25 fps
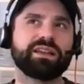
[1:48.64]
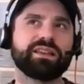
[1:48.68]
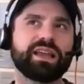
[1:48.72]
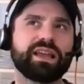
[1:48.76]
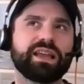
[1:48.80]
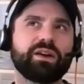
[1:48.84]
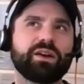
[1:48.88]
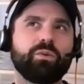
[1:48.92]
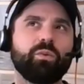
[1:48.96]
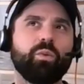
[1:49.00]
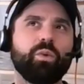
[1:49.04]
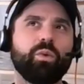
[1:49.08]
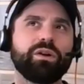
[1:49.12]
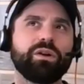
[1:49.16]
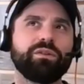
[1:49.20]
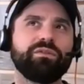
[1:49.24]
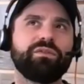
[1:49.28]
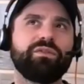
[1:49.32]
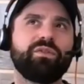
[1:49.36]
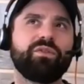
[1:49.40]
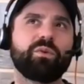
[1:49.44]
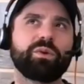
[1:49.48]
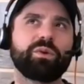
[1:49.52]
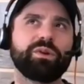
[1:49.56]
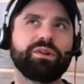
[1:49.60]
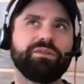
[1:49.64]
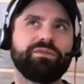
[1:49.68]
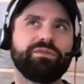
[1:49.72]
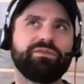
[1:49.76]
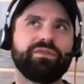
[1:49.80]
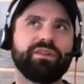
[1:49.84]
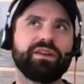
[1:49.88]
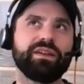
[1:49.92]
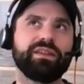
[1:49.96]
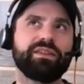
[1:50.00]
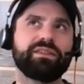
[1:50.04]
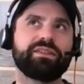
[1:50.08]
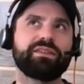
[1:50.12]
like one forty
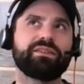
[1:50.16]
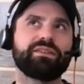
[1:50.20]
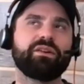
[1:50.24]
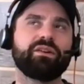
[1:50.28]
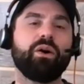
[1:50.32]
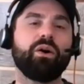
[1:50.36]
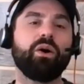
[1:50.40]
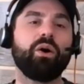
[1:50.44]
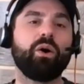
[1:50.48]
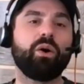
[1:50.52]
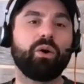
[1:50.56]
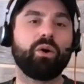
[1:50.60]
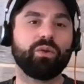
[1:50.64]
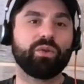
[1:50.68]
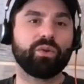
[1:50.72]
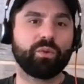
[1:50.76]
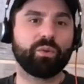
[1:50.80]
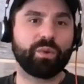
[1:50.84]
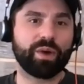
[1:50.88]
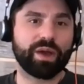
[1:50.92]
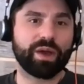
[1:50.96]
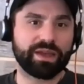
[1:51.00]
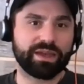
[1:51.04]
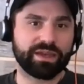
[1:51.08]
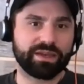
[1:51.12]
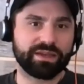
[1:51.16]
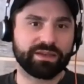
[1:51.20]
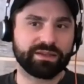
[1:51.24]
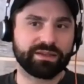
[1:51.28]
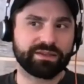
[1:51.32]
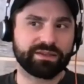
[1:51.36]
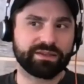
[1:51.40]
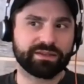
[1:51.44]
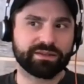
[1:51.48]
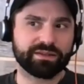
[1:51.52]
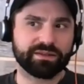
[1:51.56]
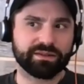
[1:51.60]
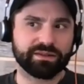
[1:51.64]
fifth all the way
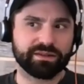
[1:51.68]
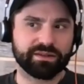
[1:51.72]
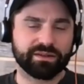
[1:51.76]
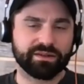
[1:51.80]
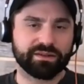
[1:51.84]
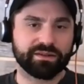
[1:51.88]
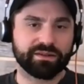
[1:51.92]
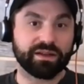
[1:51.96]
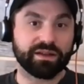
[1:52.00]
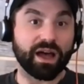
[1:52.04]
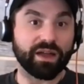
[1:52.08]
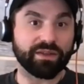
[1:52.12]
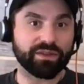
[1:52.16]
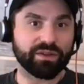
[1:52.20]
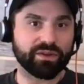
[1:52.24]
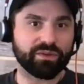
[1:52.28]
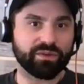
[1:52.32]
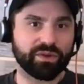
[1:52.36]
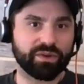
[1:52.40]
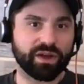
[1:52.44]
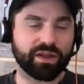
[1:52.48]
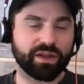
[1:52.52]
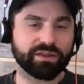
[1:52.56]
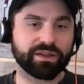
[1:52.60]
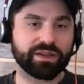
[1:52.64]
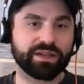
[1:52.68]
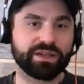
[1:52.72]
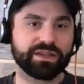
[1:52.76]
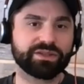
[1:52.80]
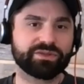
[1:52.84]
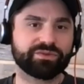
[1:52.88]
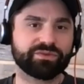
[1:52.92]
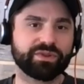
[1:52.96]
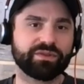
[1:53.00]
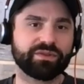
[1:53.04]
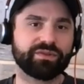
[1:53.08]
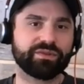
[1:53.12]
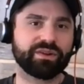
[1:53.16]
east on the on the
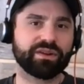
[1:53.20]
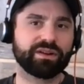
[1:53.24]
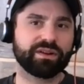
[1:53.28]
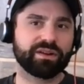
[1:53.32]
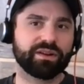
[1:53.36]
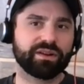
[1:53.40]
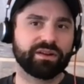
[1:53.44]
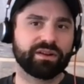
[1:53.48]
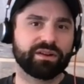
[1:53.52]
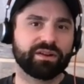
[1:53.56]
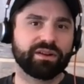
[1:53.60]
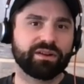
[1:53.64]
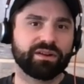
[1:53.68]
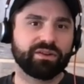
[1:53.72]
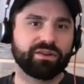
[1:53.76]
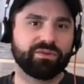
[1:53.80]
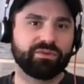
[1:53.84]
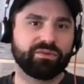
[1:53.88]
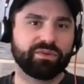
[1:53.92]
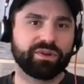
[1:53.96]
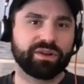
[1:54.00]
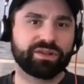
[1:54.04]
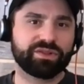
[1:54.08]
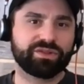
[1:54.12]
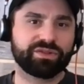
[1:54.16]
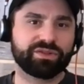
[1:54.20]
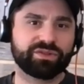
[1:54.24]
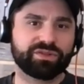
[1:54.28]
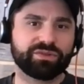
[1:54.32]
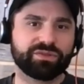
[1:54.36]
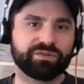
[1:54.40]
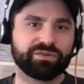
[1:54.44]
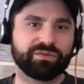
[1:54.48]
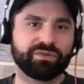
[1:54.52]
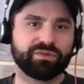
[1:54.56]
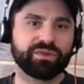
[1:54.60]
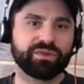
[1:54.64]
East River which wow.